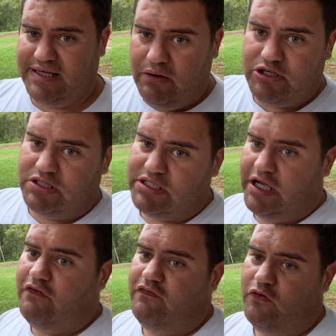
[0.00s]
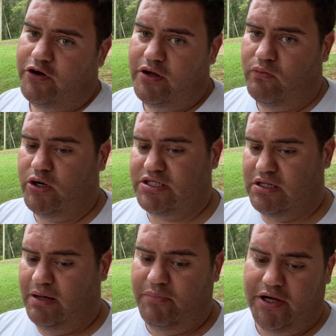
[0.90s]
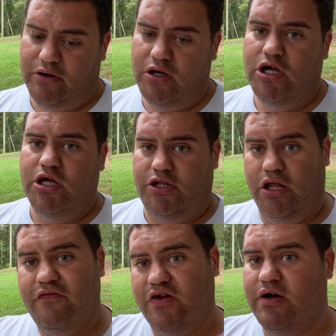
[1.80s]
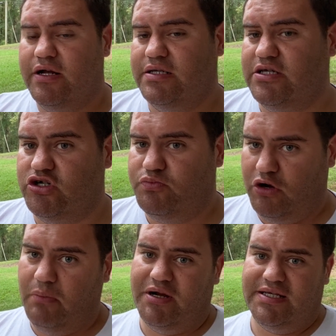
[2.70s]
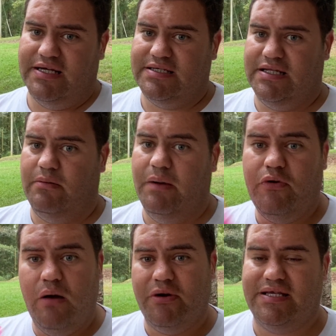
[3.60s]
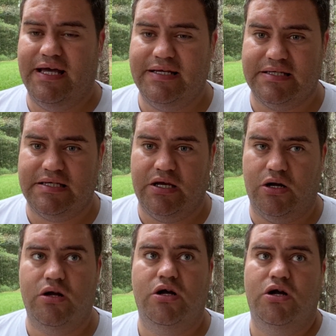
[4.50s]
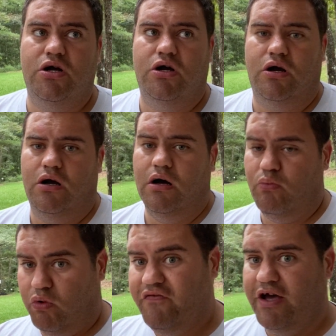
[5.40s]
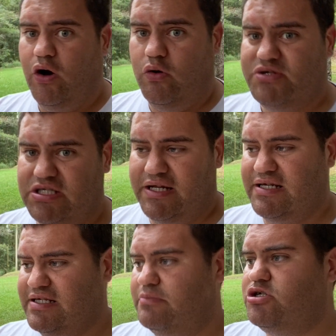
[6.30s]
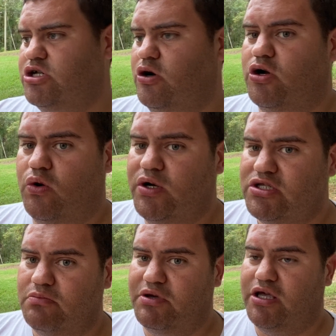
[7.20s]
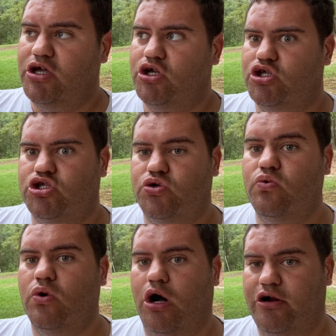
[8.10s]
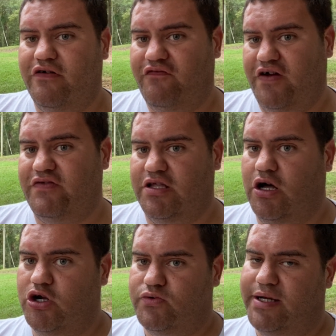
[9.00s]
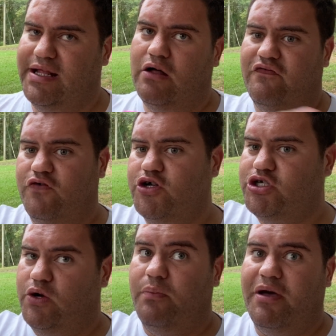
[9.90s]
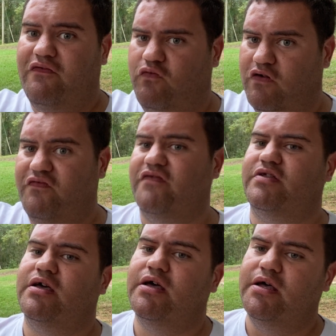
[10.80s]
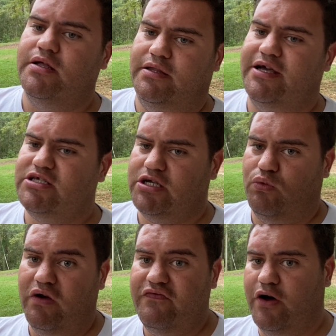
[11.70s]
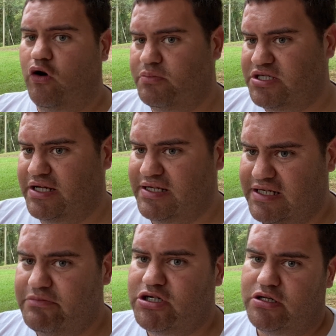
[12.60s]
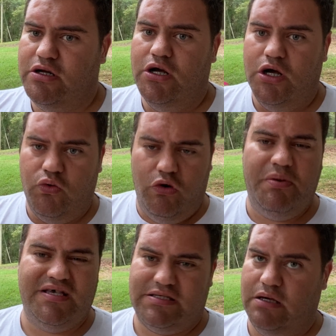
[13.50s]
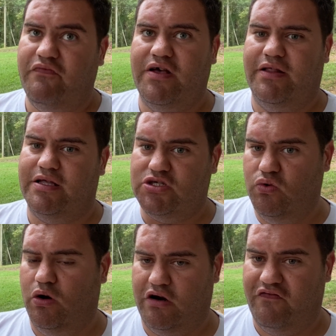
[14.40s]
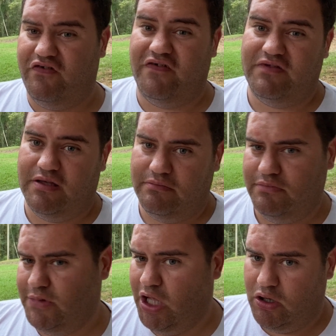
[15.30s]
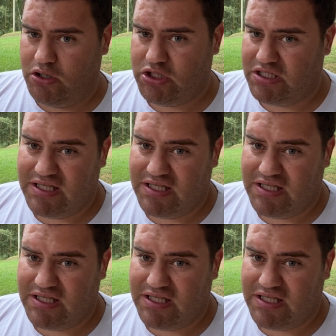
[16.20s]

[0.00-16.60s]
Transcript: I was in South Florida where it's a lot better. The other thing you have to consider is property taxes. Now, my property taxes here with a homestead exemption are going to be $250. Right now, the first year we paid $450. Next year with the homestead exemption will be something like $250.